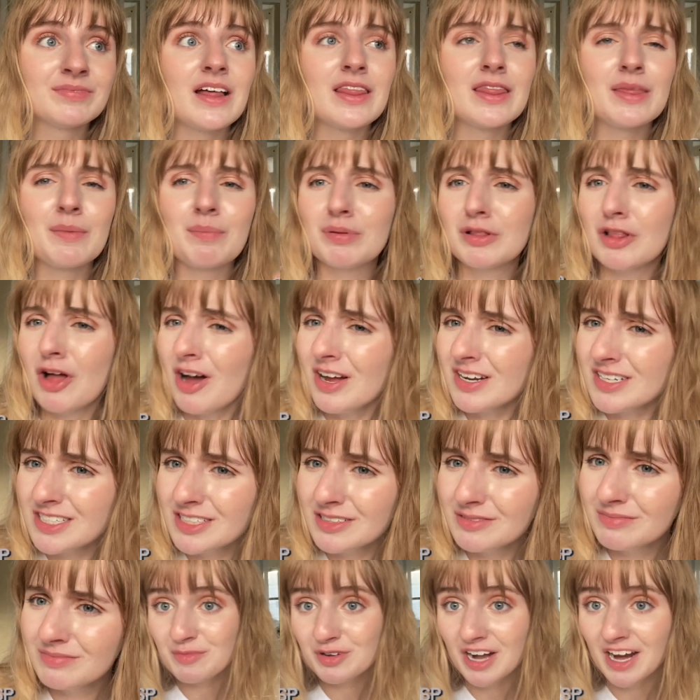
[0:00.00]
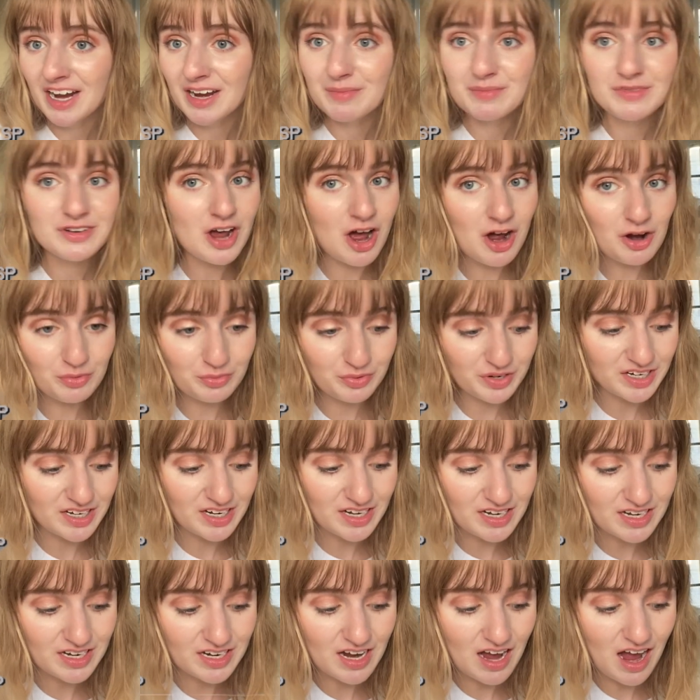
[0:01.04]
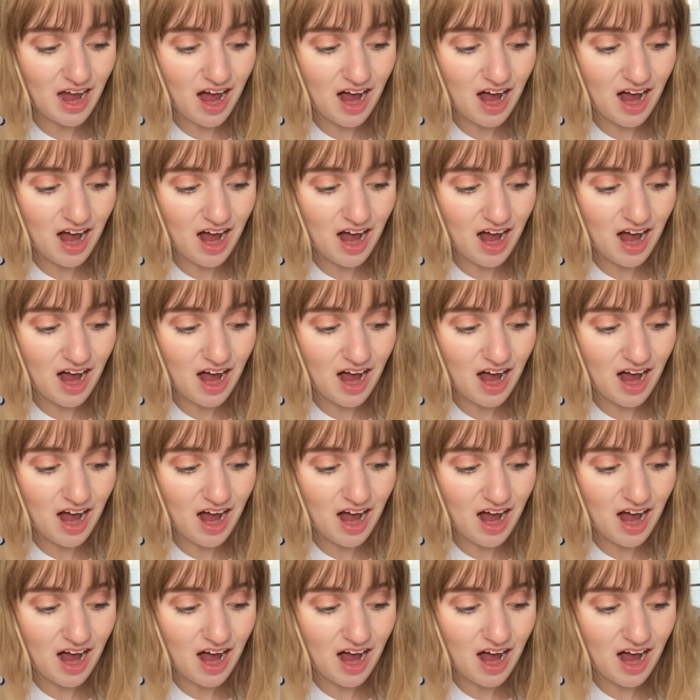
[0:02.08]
the plot. When I am not reading,